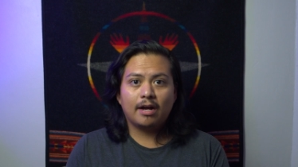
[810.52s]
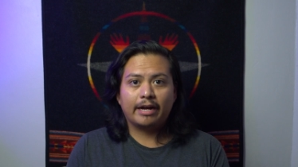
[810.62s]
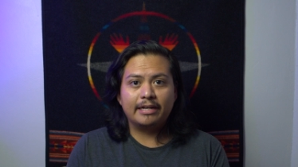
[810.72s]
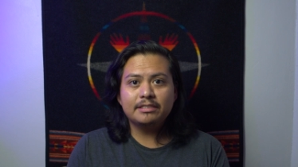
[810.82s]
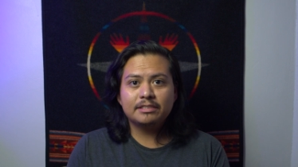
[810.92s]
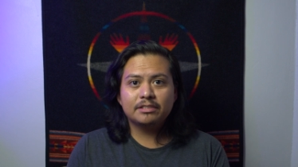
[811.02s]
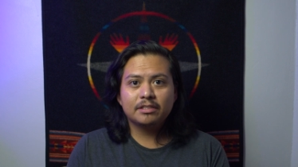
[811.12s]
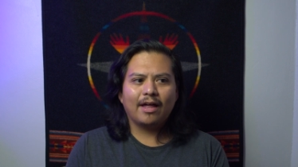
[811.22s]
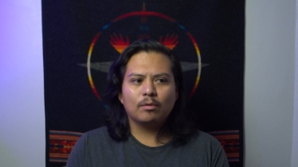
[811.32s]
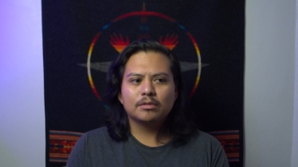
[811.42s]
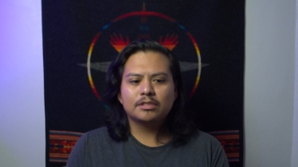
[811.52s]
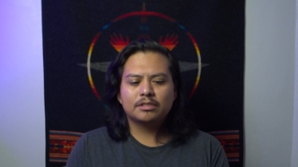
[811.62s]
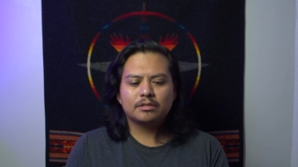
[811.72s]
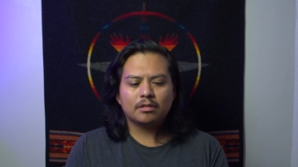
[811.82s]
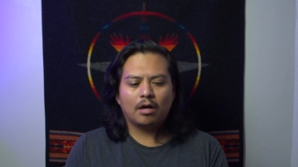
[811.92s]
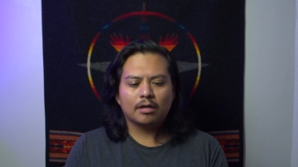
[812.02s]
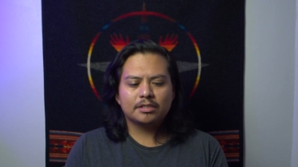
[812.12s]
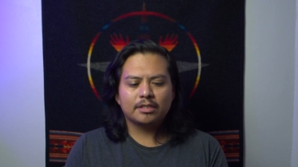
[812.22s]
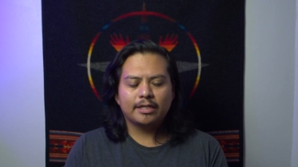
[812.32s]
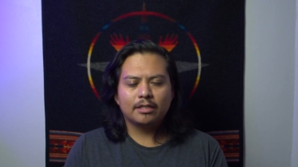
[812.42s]
the heist. That was
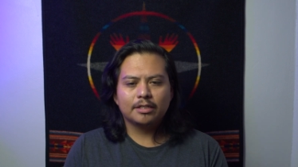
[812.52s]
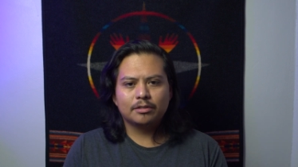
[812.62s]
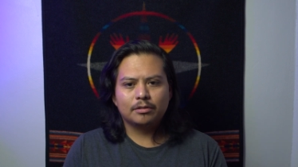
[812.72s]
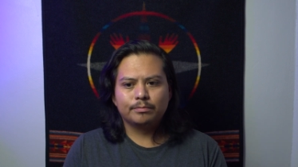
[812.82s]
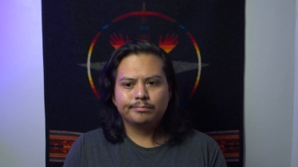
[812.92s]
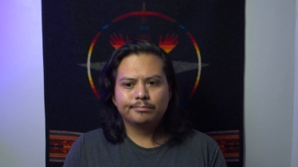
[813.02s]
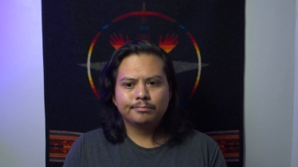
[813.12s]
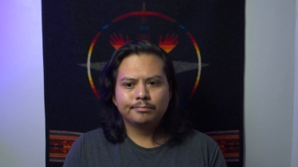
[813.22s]
honestly a little...